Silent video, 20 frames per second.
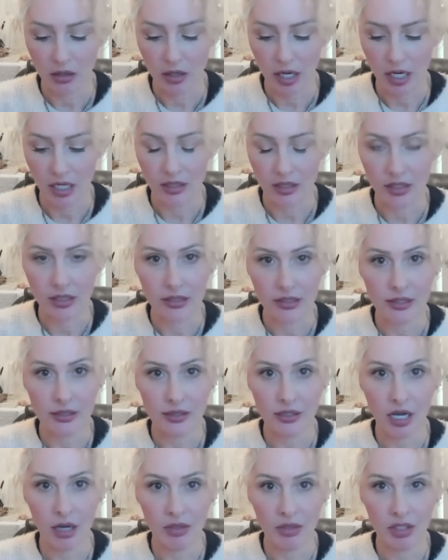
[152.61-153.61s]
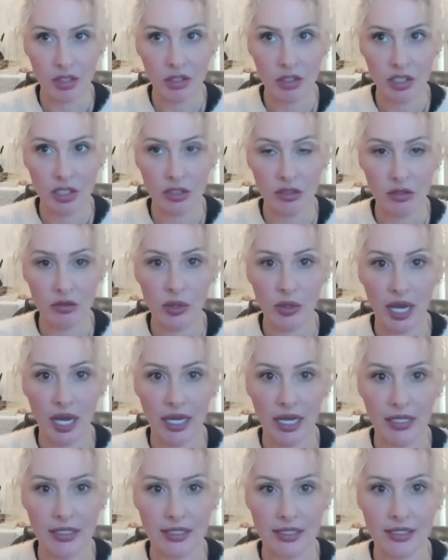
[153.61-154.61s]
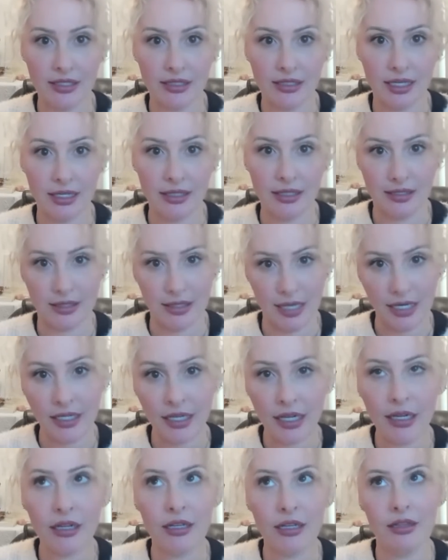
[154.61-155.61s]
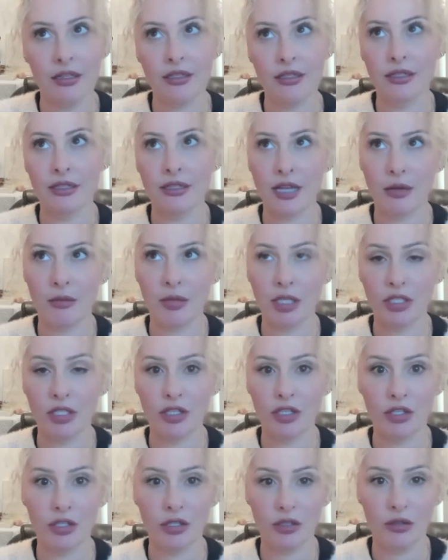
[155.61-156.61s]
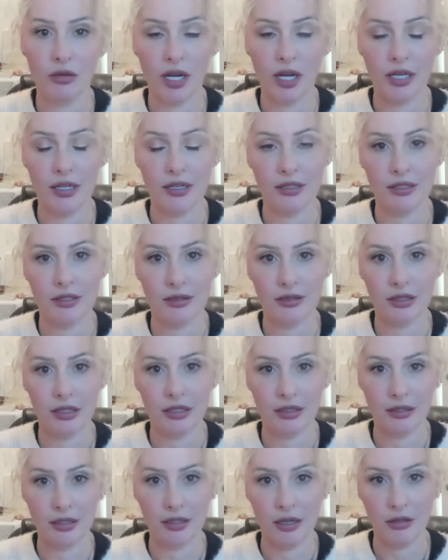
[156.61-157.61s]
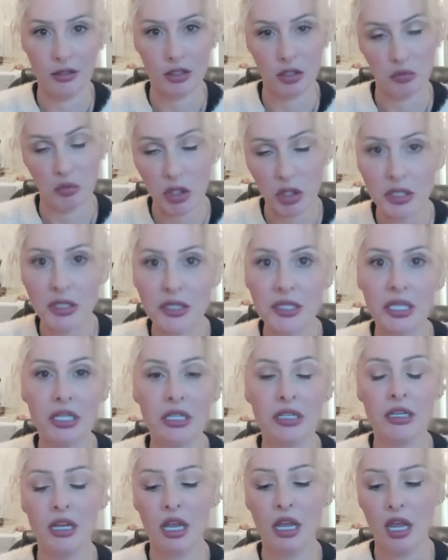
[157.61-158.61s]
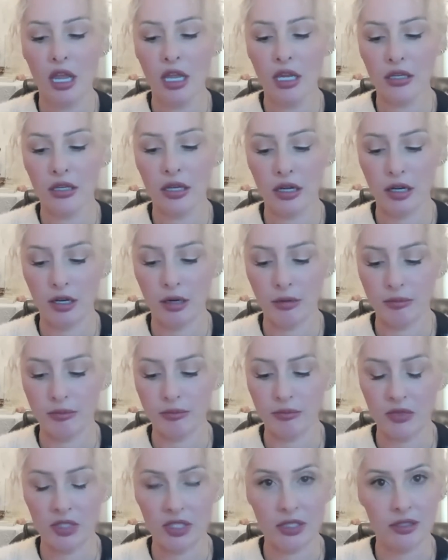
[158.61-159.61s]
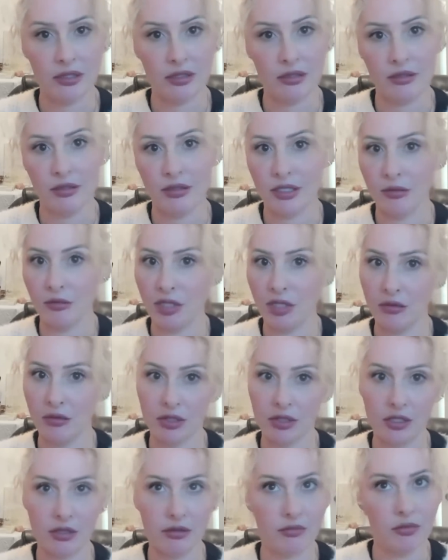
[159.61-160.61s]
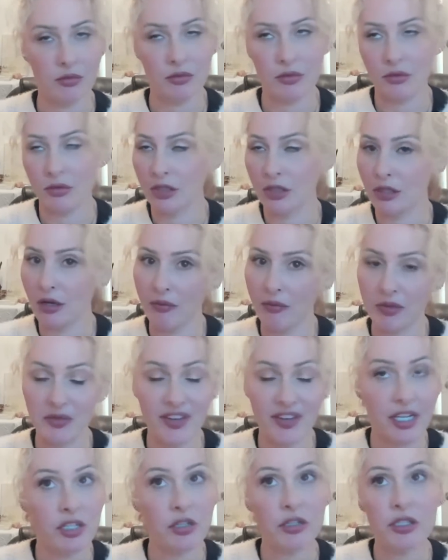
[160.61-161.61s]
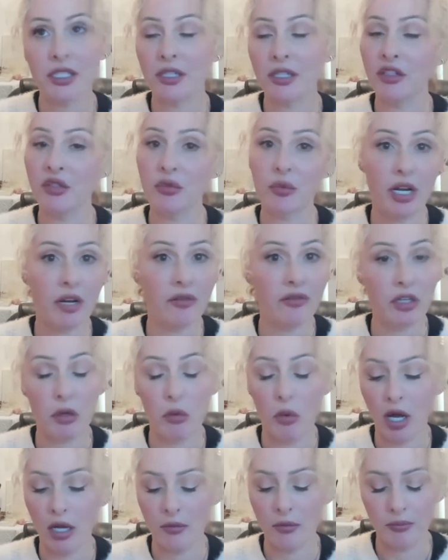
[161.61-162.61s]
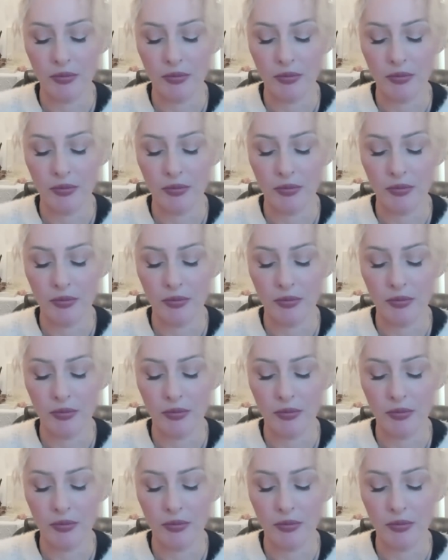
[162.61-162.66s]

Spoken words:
And this is coming to you as a psychic. This is coming to you as an intelligent person, somebody with good observational skills, whatever you want.